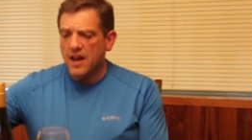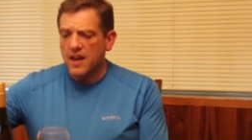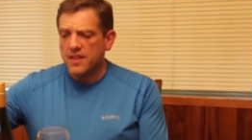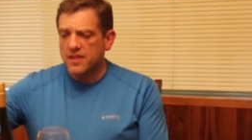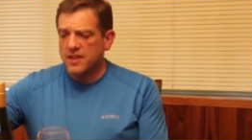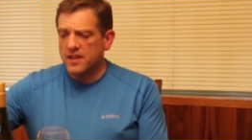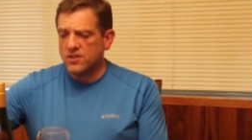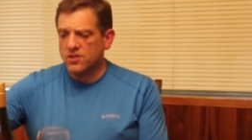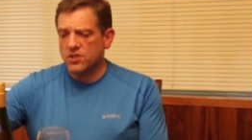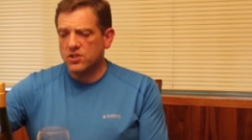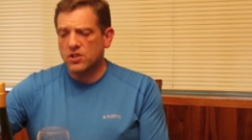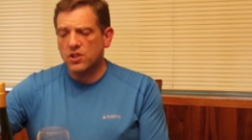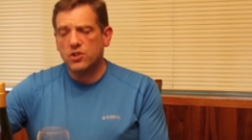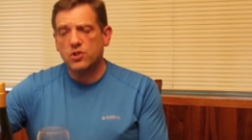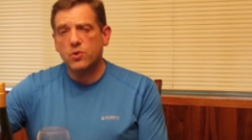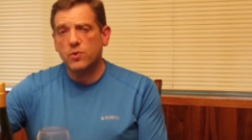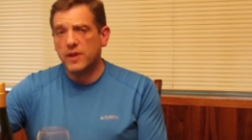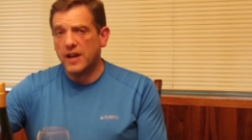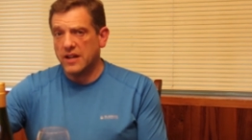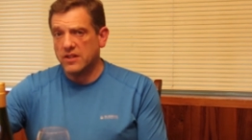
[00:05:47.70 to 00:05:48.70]
This is the
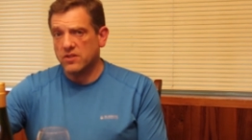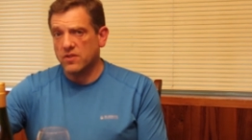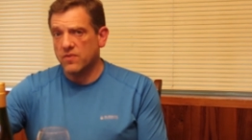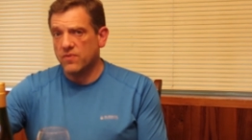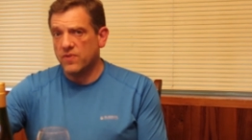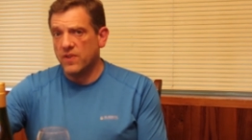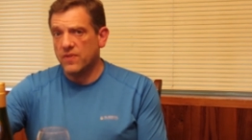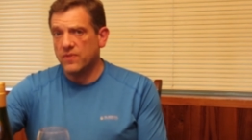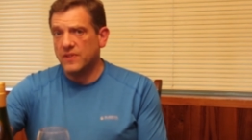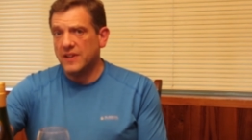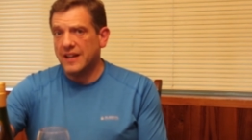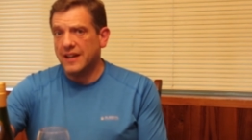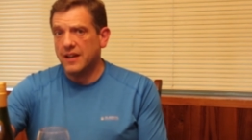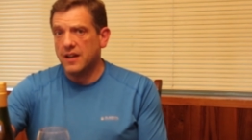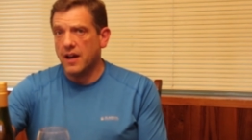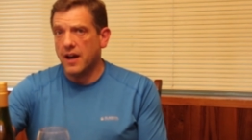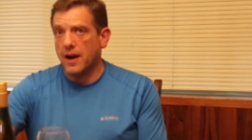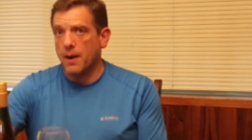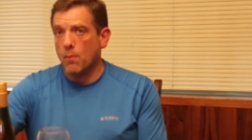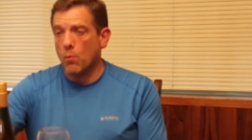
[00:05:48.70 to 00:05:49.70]

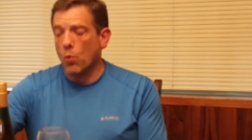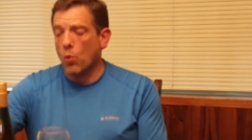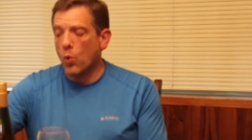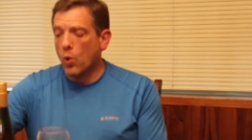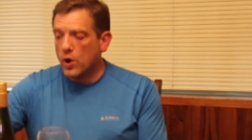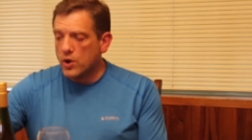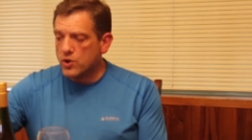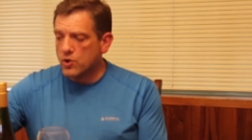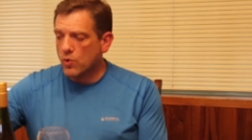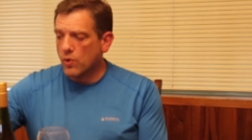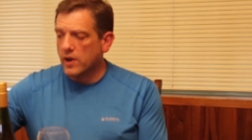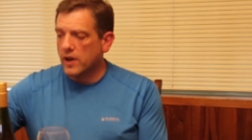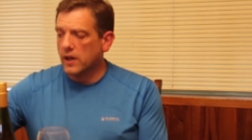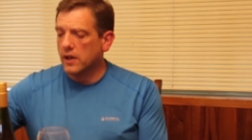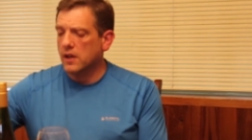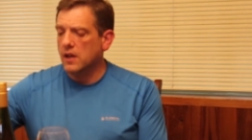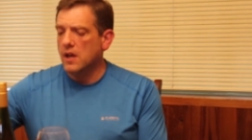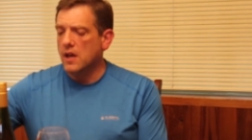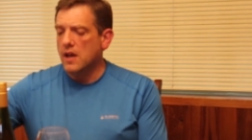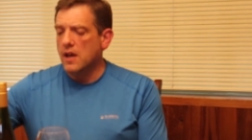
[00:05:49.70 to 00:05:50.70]
2015. I'm
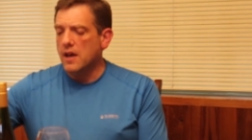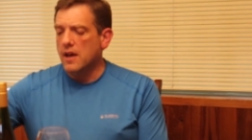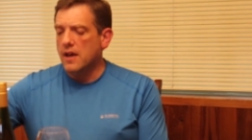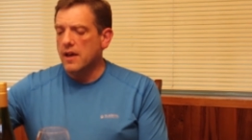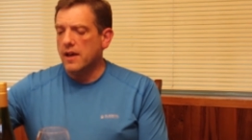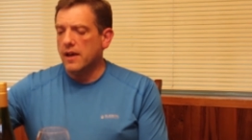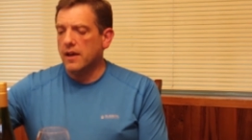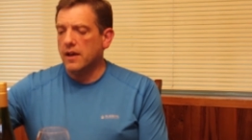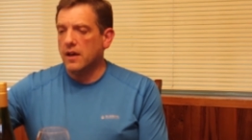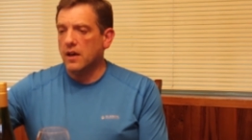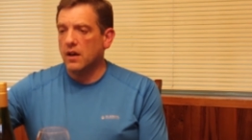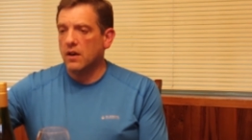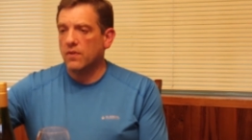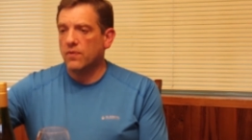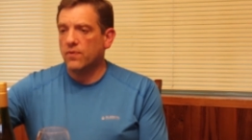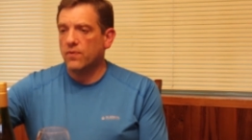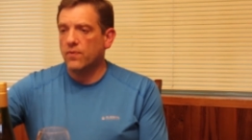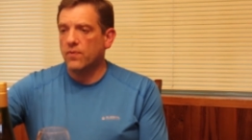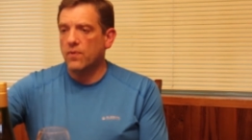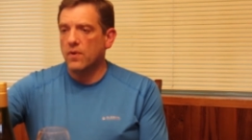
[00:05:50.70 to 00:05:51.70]
wondering
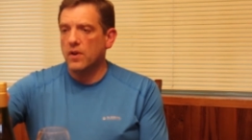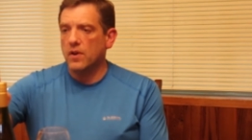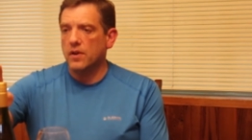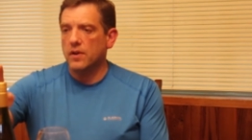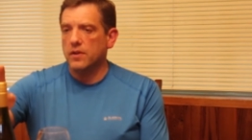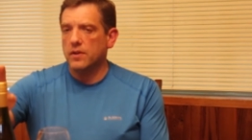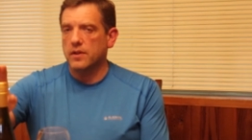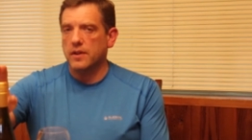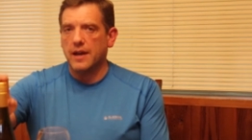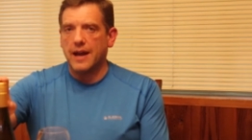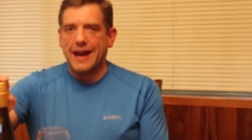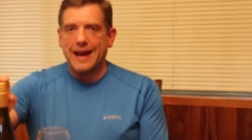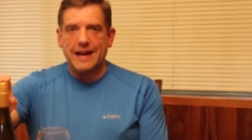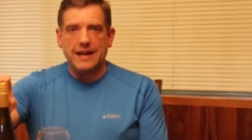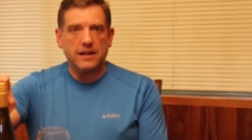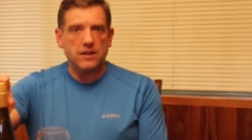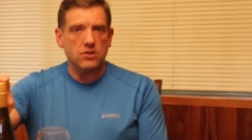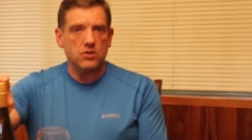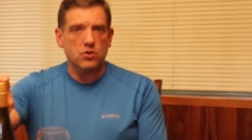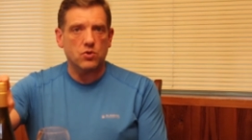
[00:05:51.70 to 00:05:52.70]
if the
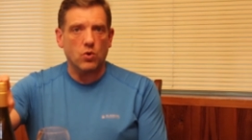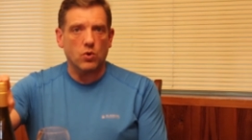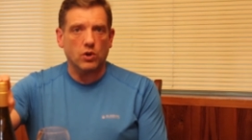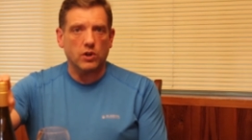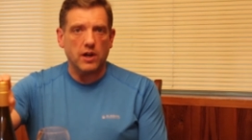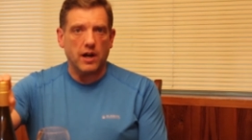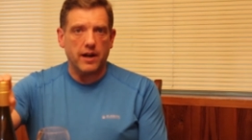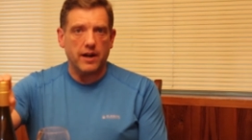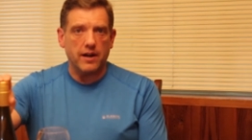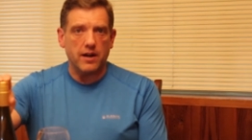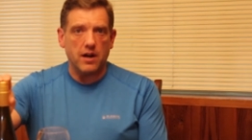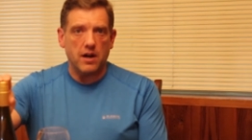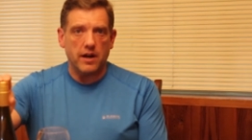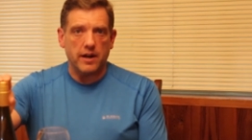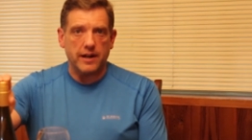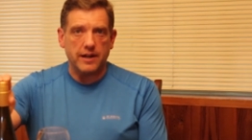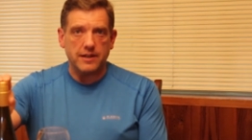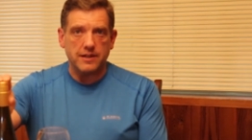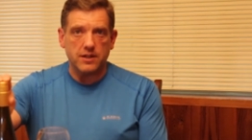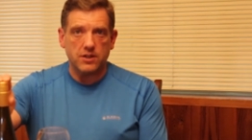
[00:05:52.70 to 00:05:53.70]
Hagen store got it on
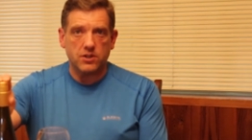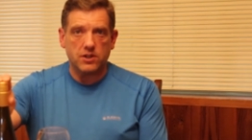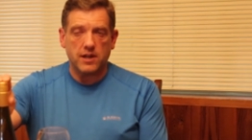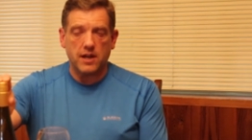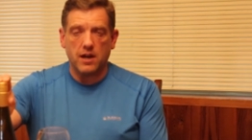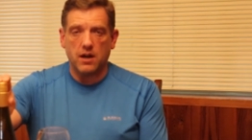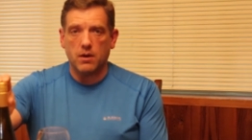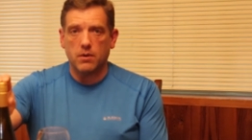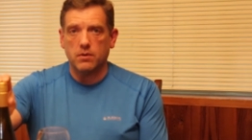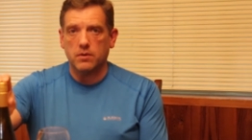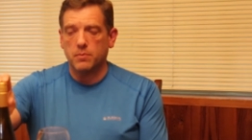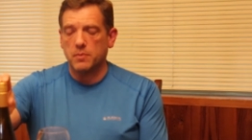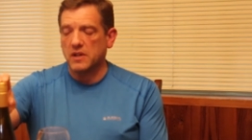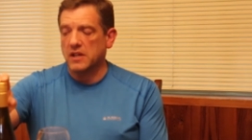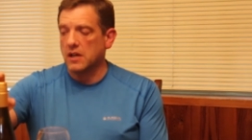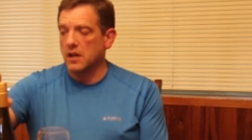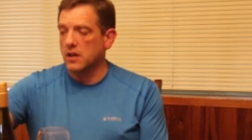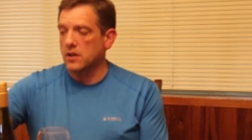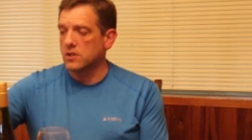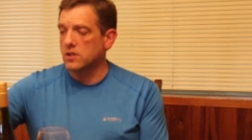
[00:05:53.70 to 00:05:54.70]
a discount,
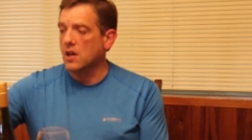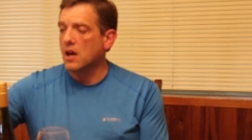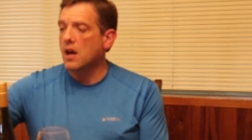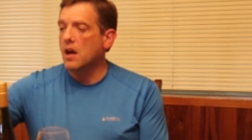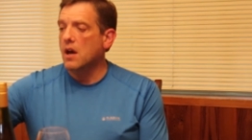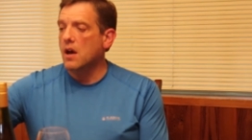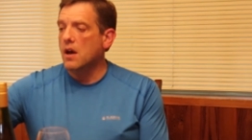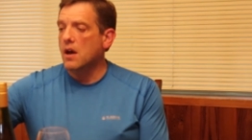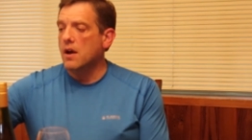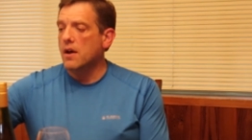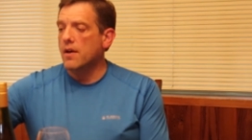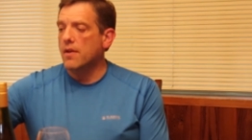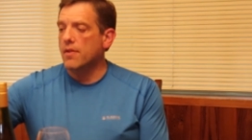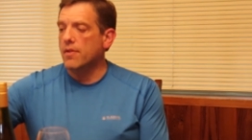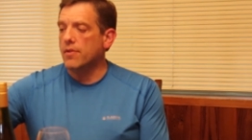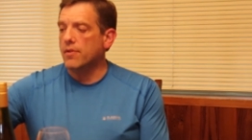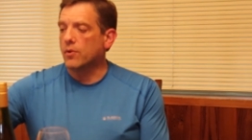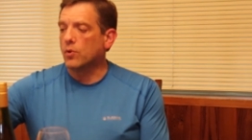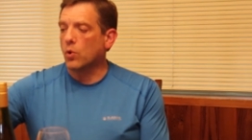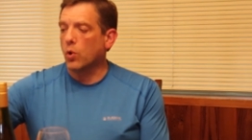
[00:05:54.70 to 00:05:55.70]
because
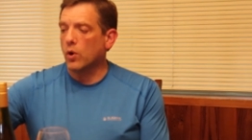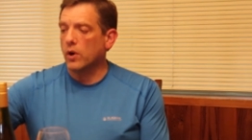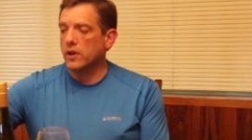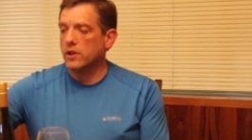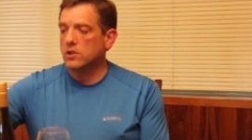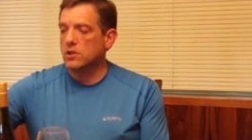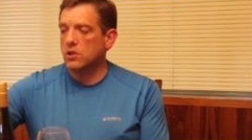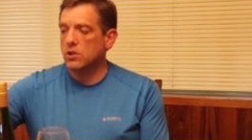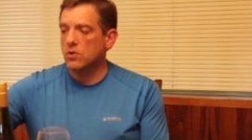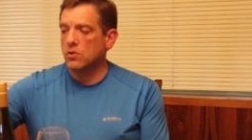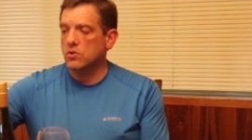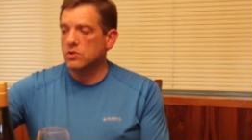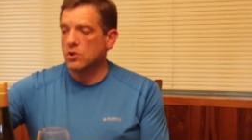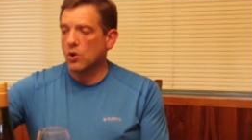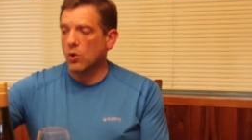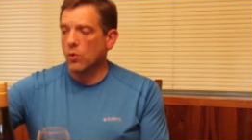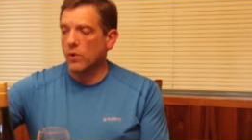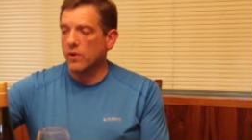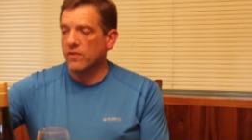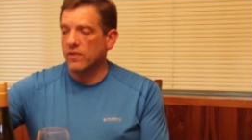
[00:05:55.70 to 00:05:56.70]
according to
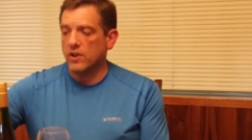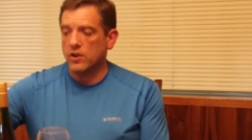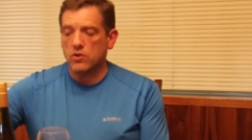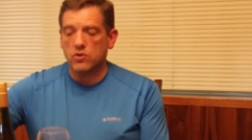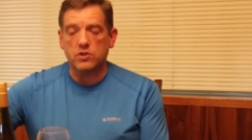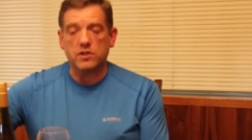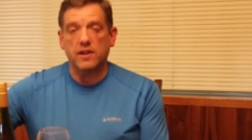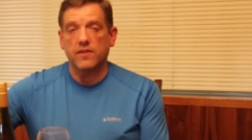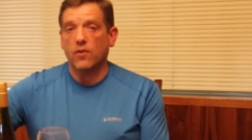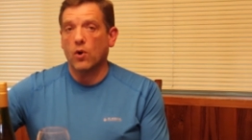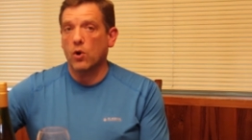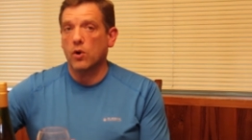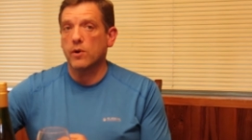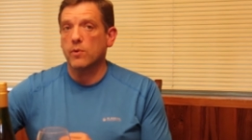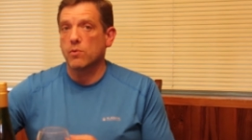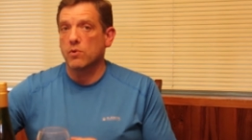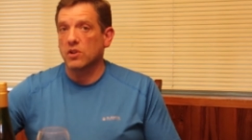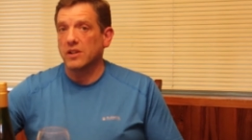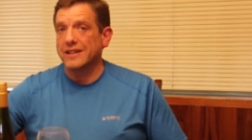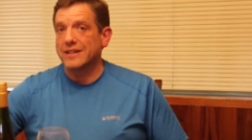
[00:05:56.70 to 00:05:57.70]
01 Vintners, they've already
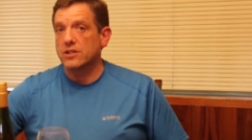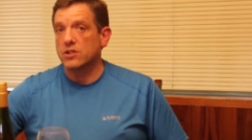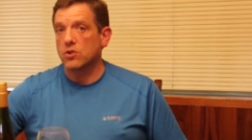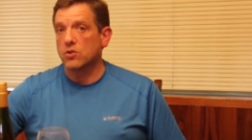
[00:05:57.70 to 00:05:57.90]
released